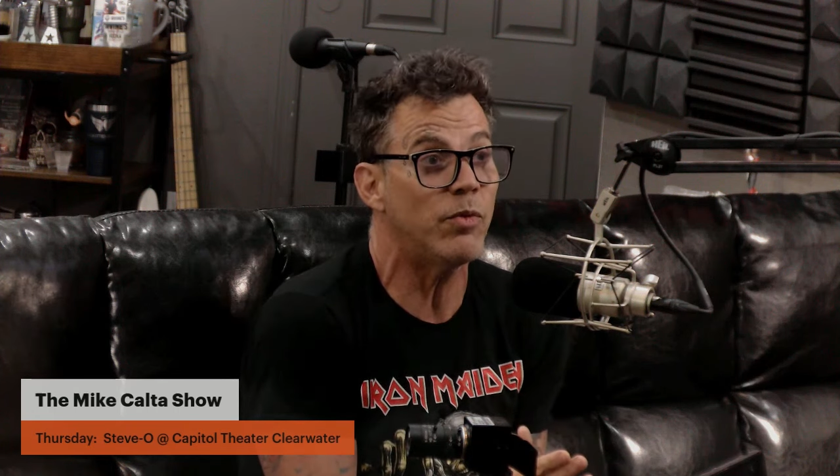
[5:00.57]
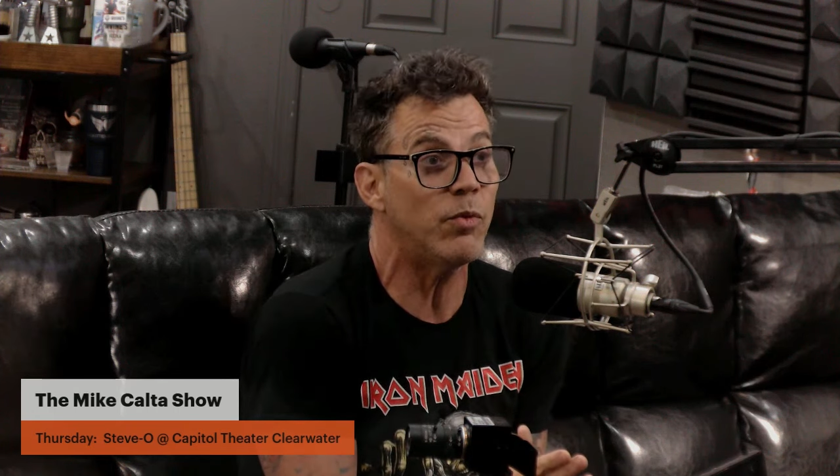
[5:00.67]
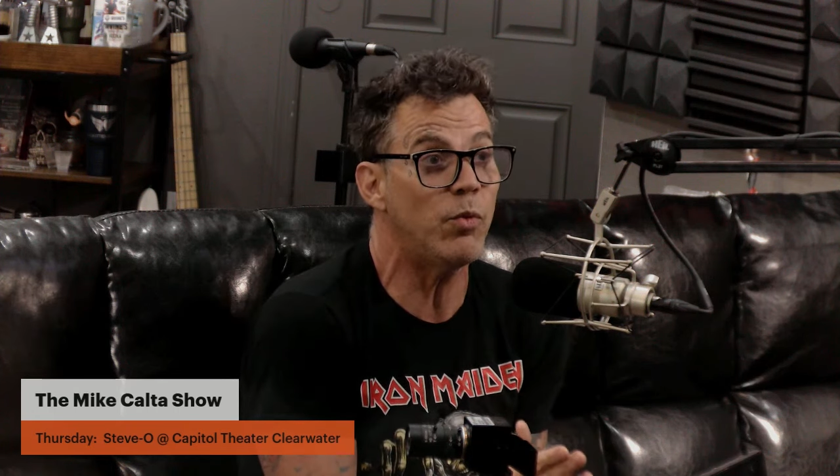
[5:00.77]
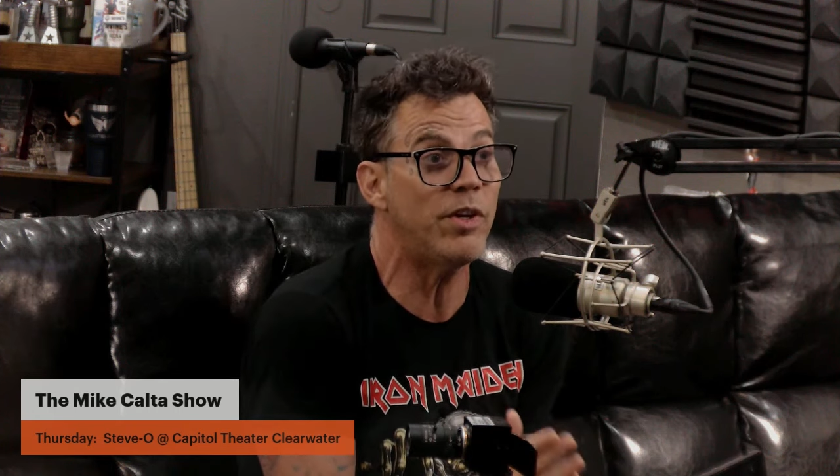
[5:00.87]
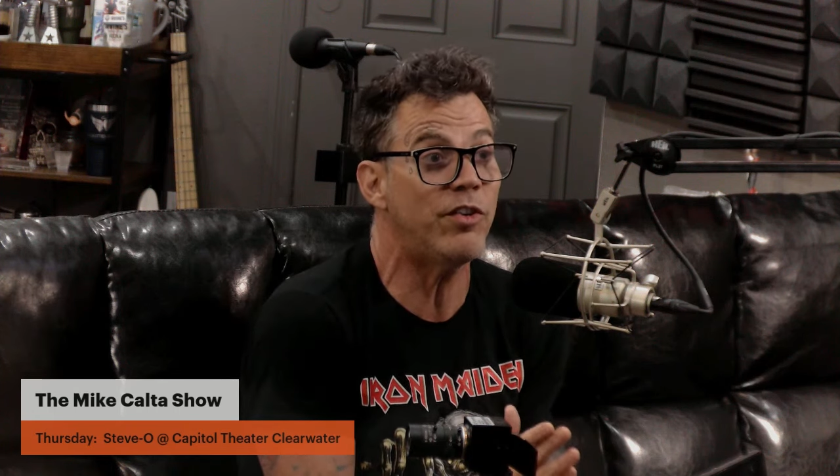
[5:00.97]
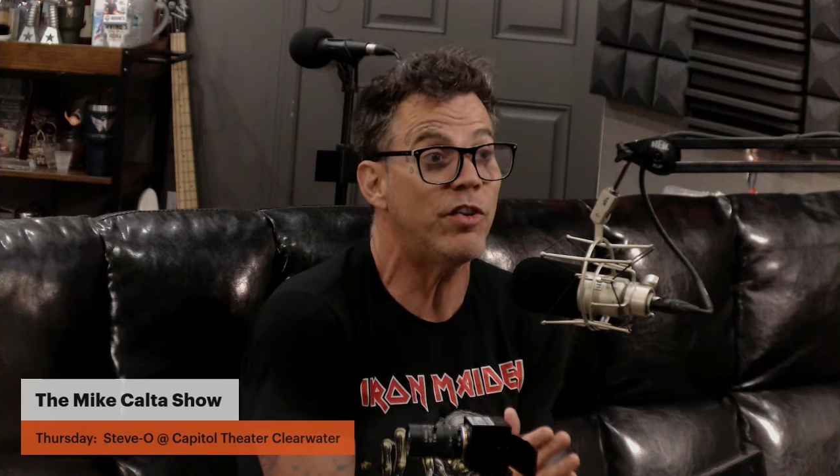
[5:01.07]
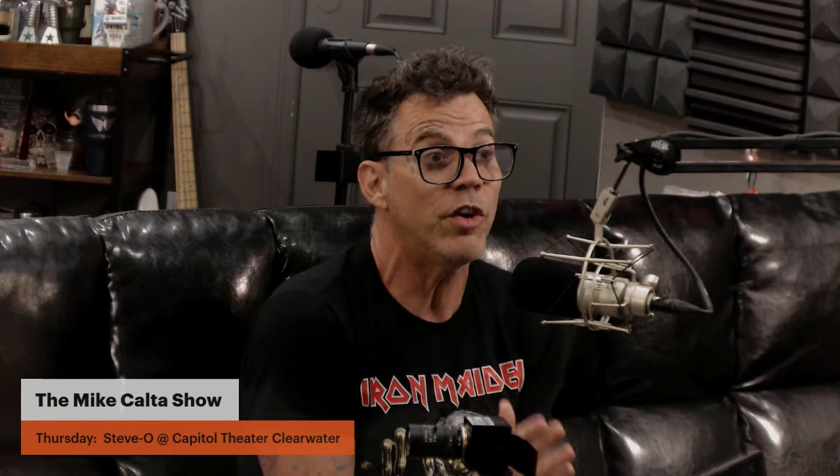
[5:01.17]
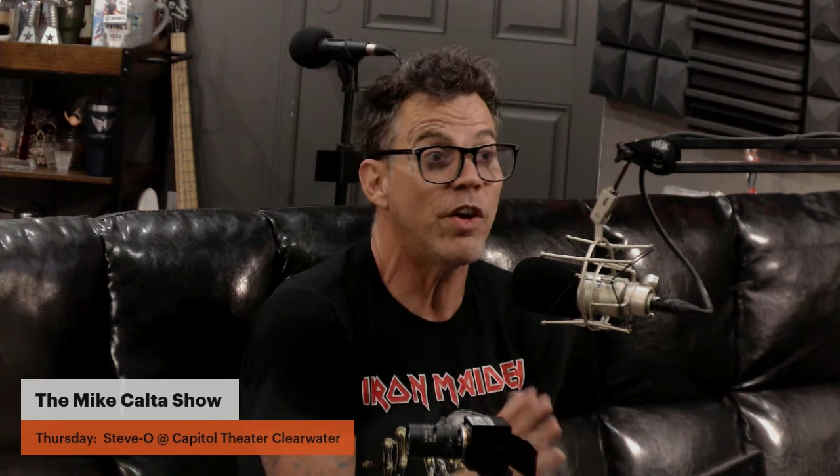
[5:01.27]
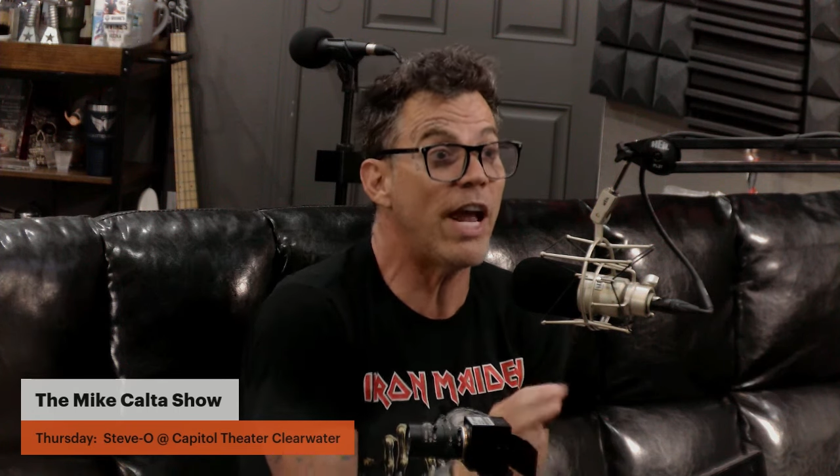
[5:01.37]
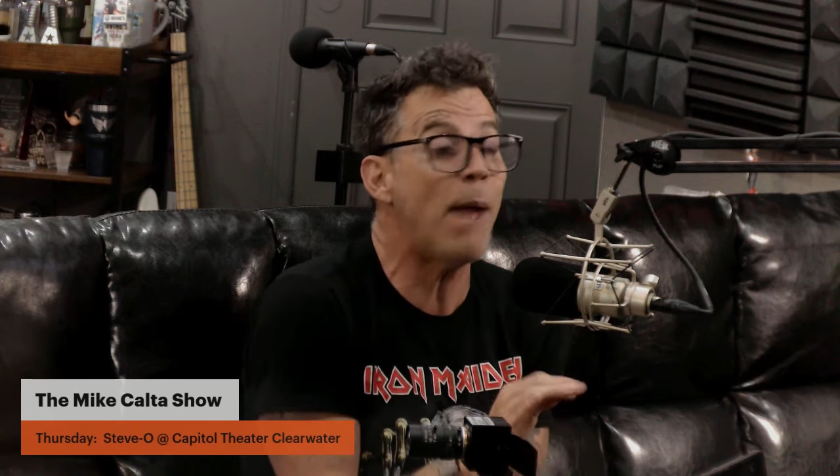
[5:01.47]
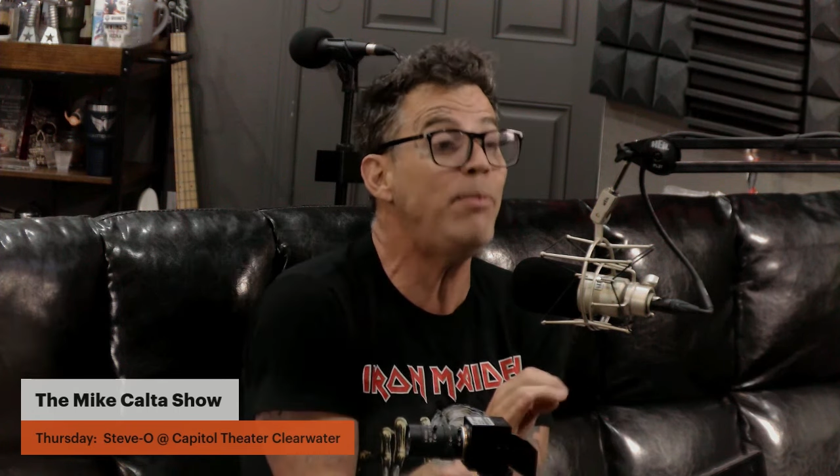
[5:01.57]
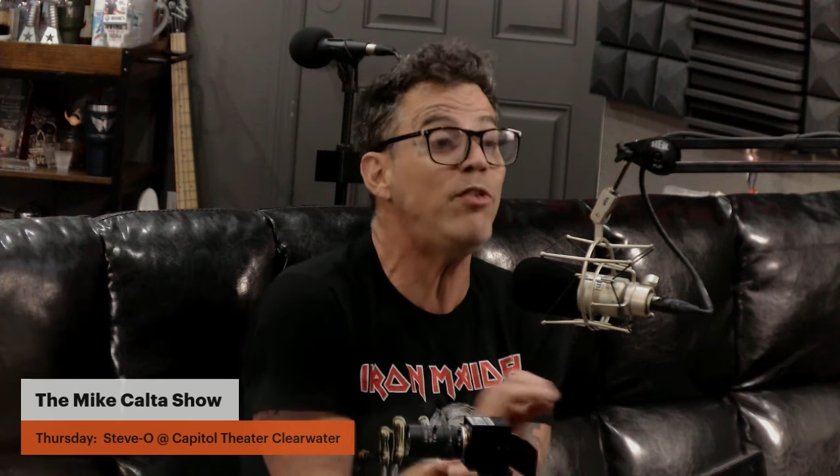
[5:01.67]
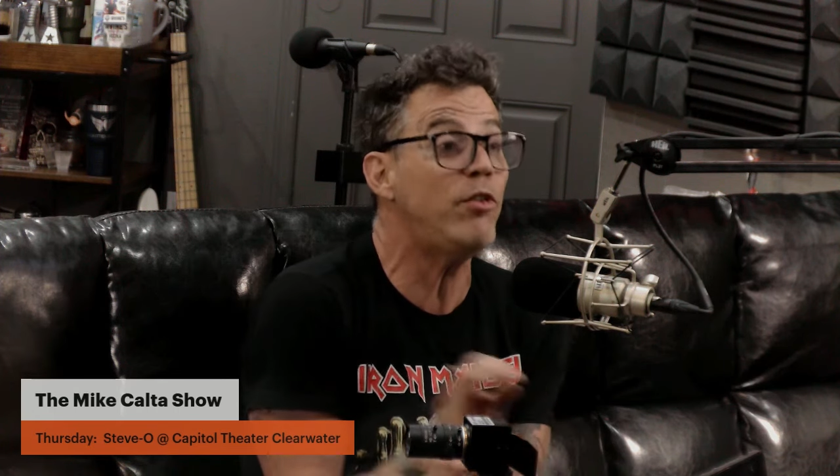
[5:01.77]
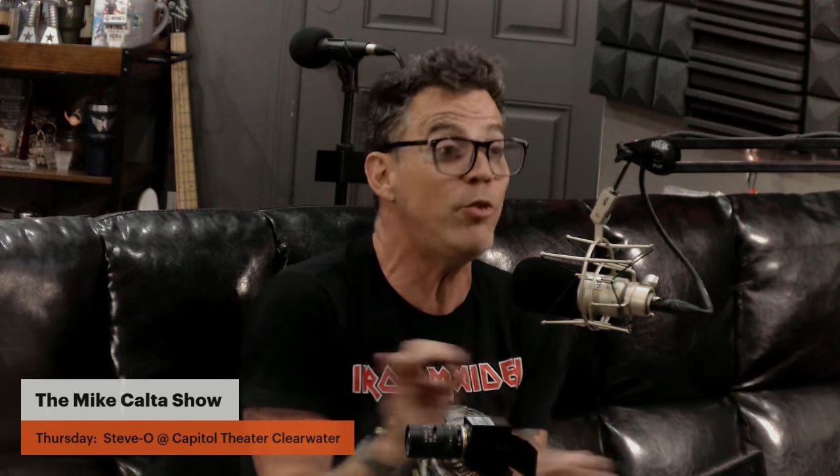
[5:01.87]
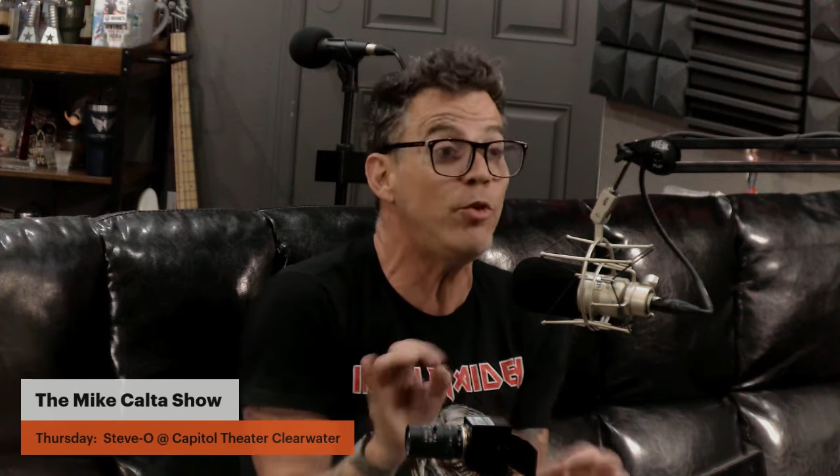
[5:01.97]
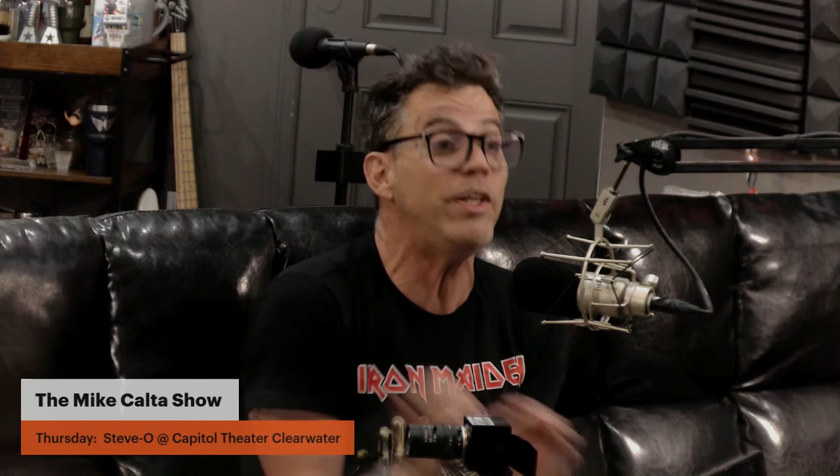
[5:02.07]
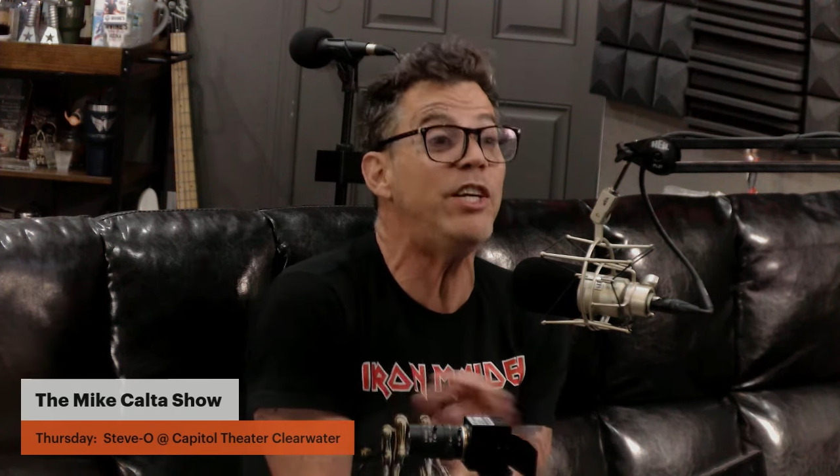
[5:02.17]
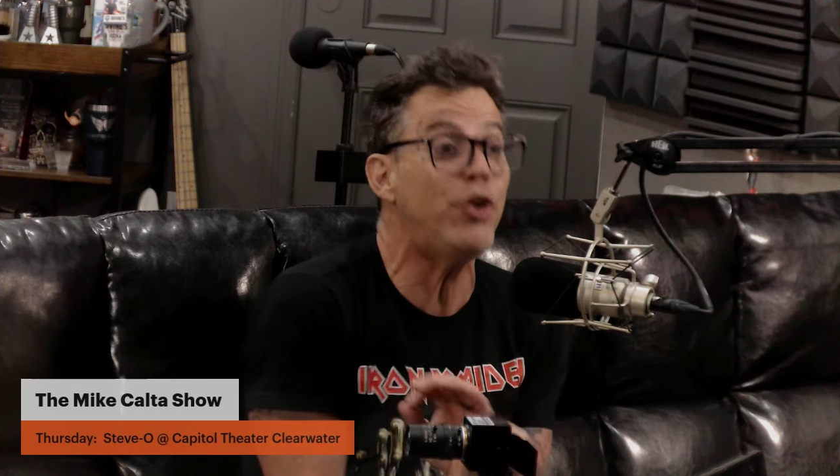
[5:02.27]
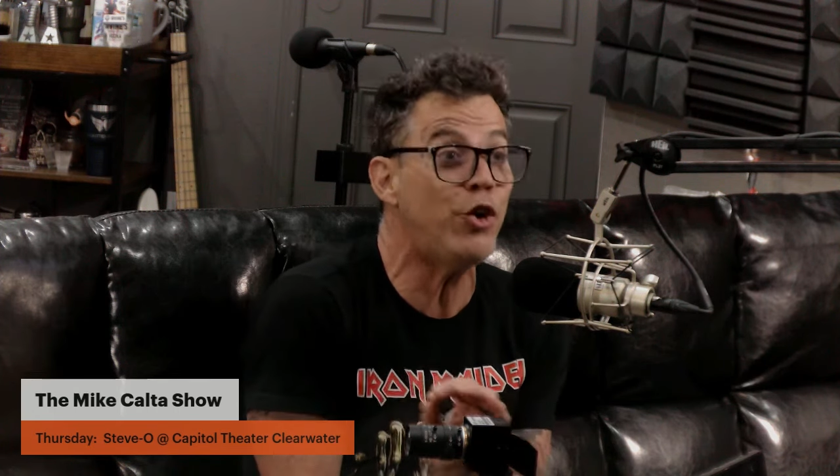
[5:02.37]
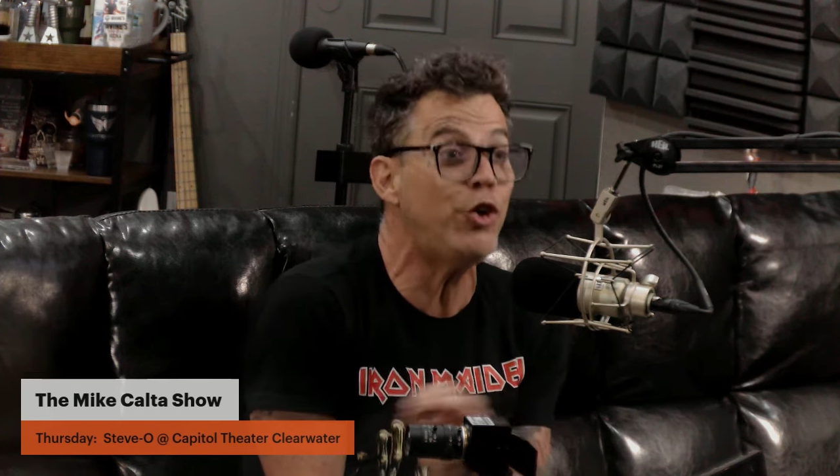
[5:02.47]
which absolutely
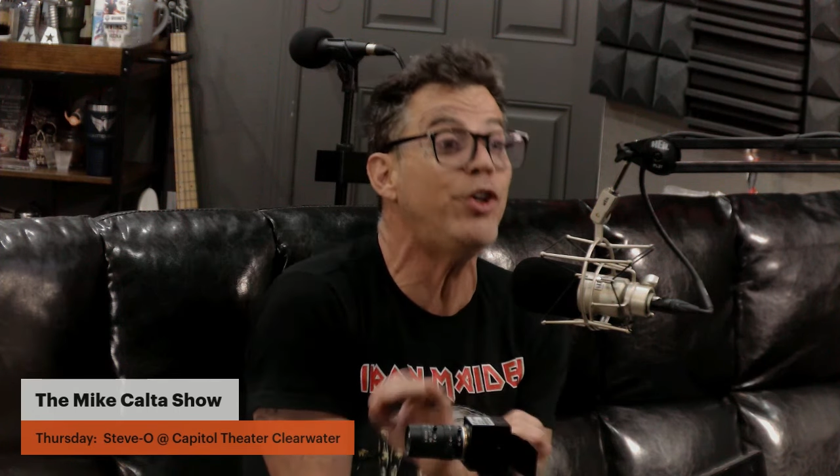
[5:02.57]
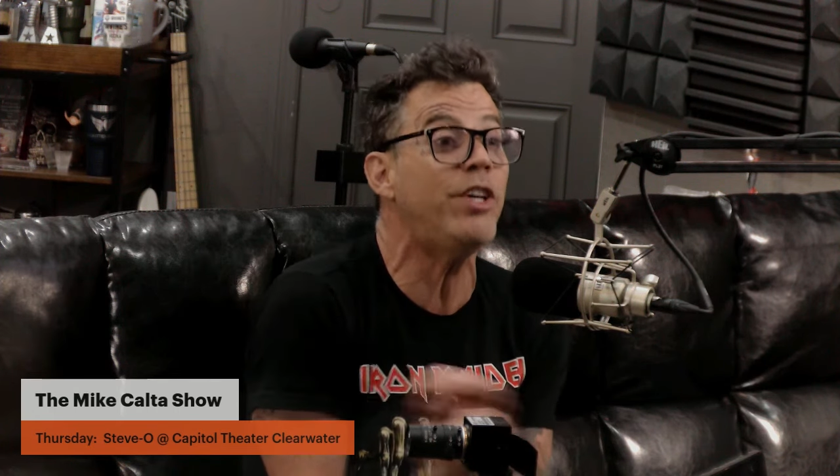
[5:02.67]
could